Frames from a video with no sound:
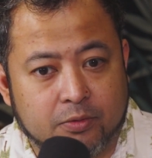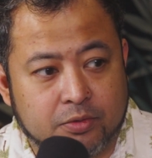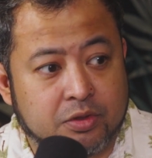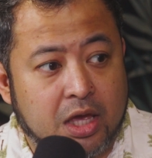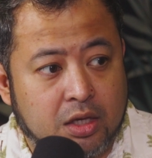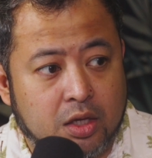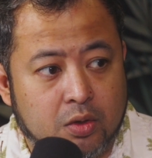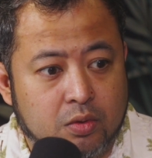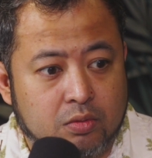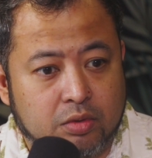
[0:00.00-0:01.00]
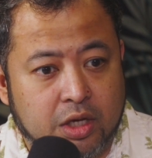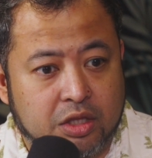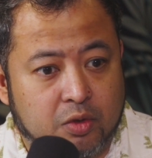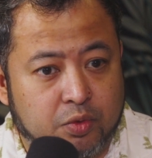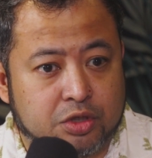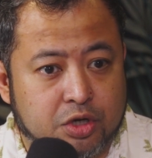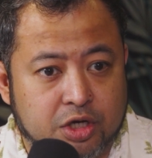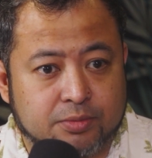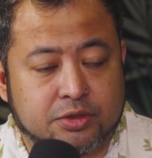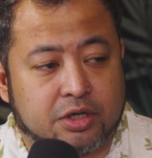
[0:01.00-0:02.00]
Thank you. And then we turned
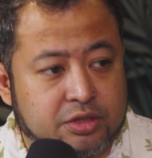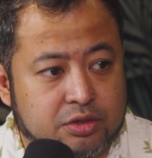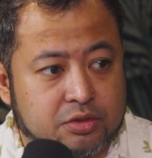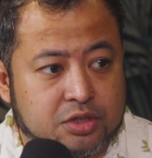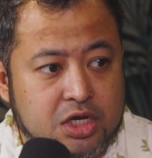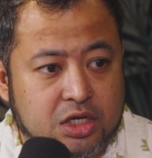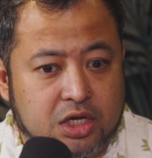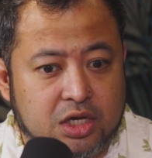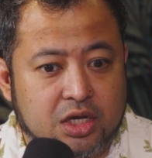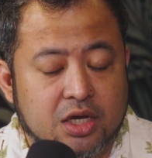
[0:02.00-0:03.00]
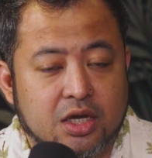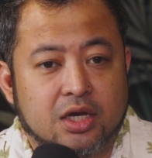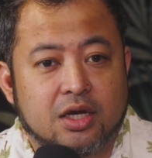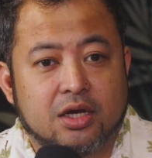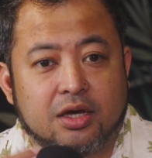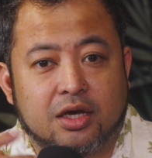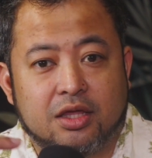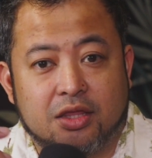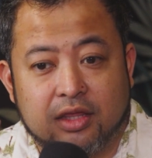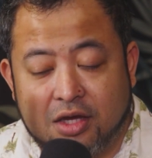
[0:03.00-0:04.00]
upstairs into Tiki,
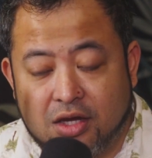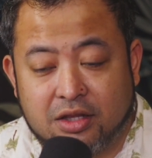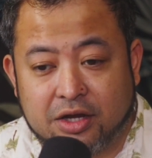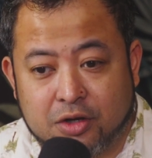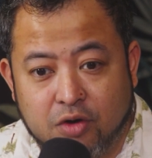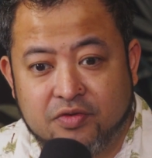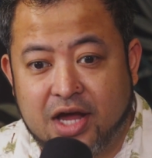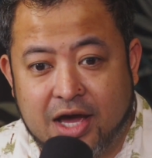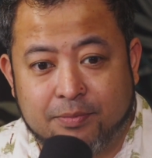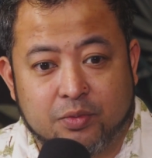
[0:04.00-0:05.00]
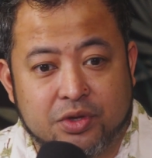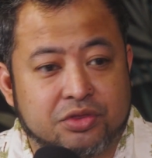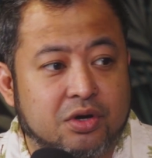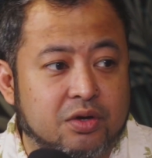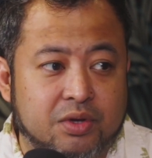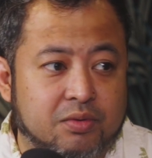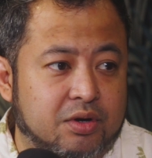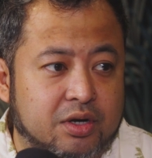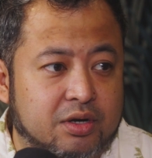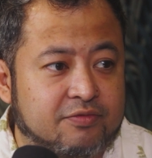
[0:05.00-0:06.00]
and then like COVID happened, we thought we were
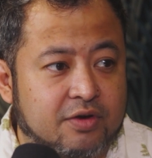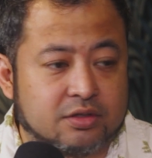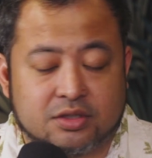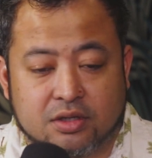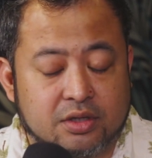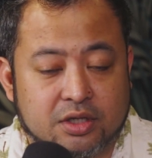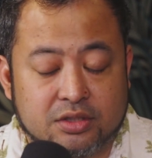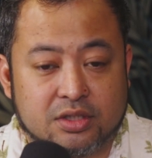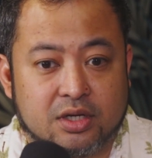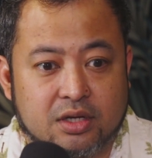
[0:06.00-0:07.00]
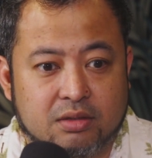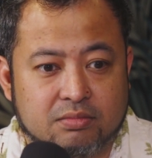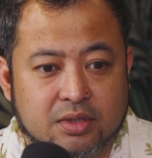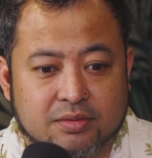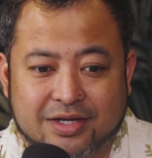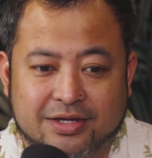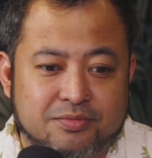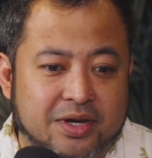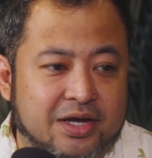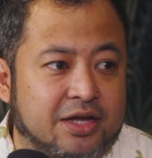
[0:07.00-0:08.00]
gonna falter because I was like, oh
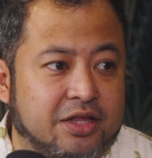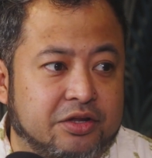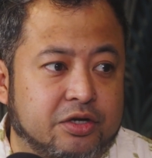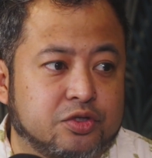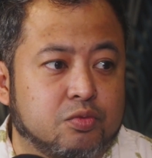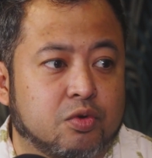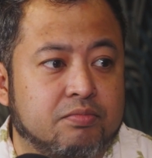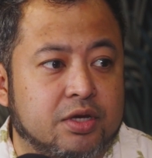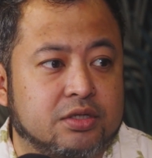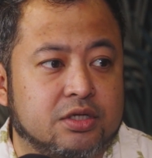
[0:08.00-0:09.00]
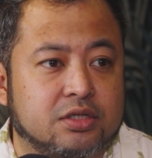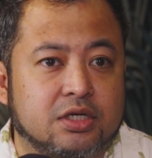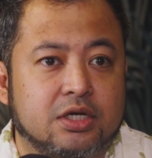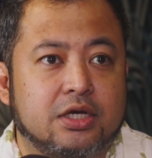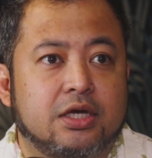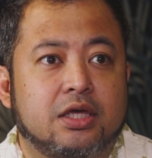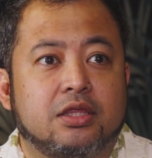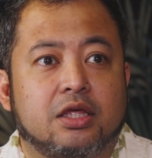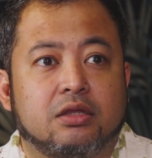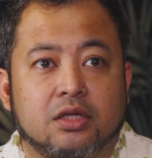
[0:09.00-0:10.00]
my god, like there's no more business.
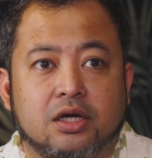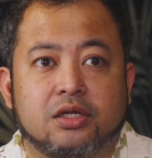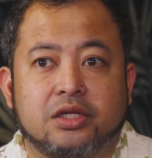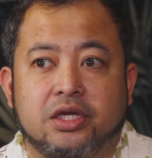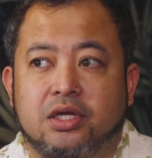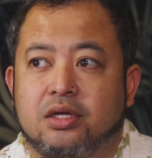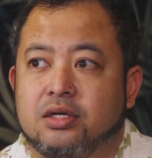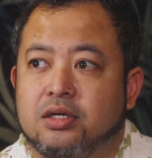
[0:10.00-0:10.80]
And then luckily,